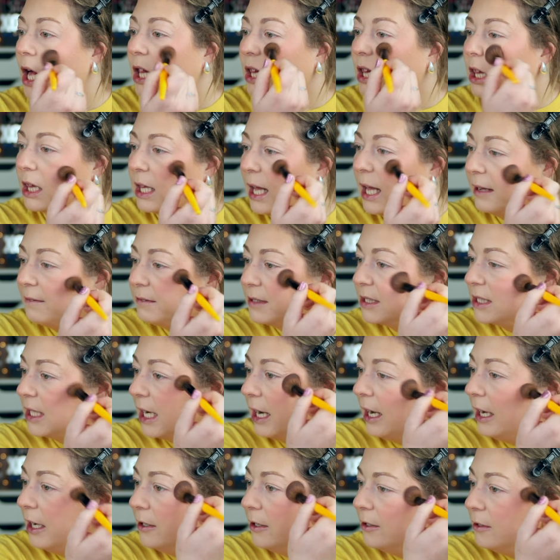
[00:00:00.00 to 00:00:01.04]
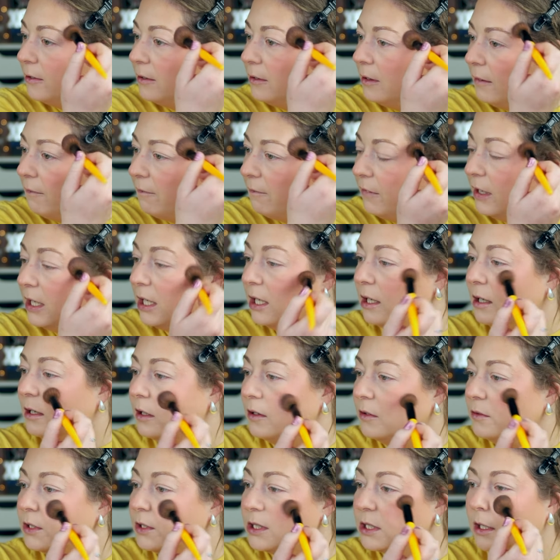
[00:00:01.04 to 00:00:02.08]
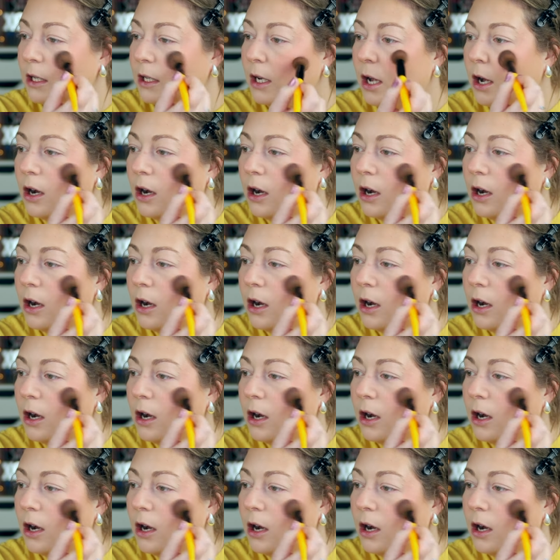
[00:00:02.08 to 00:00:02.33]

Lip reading: lifestyle videos.